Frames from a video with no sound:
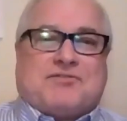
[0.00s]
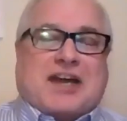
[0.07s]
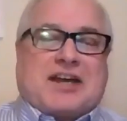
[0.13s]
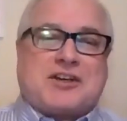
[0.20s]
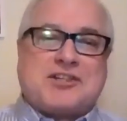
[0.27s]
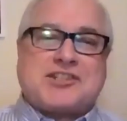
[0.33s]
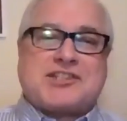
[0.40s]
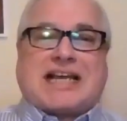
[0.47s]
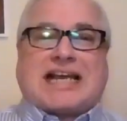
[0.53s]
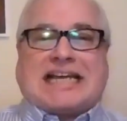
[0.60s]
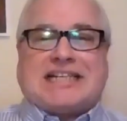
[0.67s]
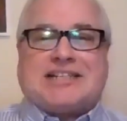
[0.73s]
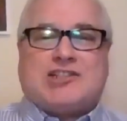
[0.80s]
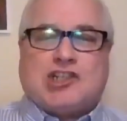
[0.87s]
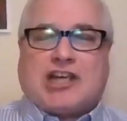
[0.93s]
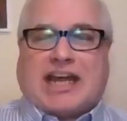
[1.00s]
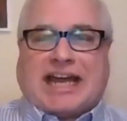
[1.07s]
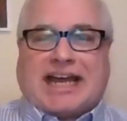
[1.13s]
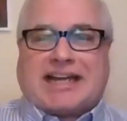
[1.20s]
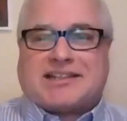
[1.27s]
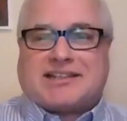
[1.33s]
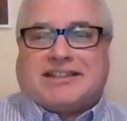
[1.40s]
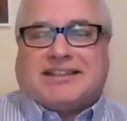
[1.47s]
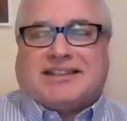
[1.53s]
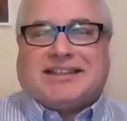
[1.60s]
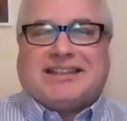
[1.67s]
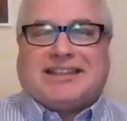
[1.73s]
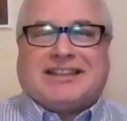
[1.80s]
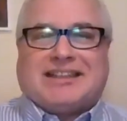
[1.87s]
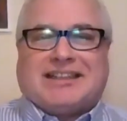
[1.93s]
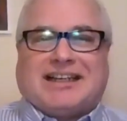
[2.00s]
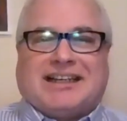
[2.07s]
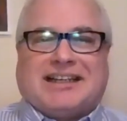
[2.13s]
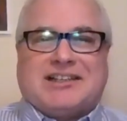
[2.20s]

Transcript: fireside chat. Uh,